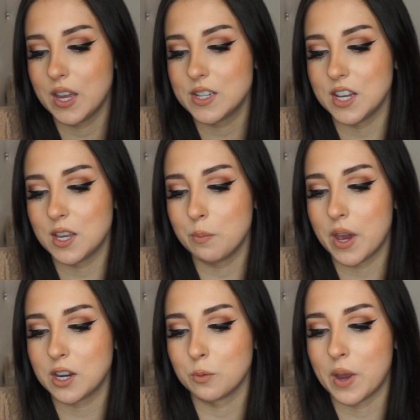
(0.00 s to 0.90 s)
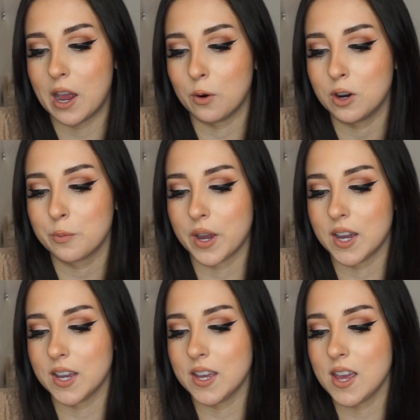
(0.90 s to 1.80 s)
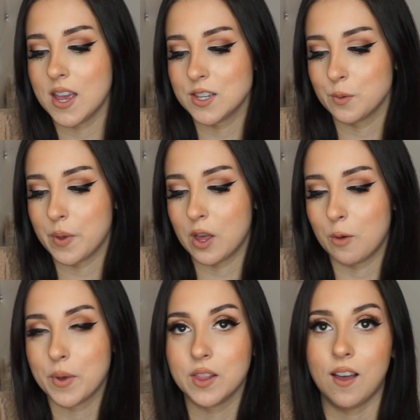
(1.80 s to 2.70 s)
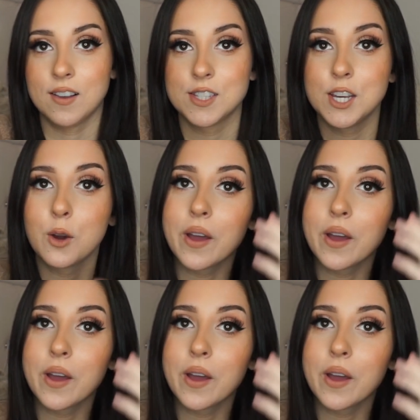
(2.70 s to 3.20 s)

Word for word: Taking Back Your Power by Isabel Palacio.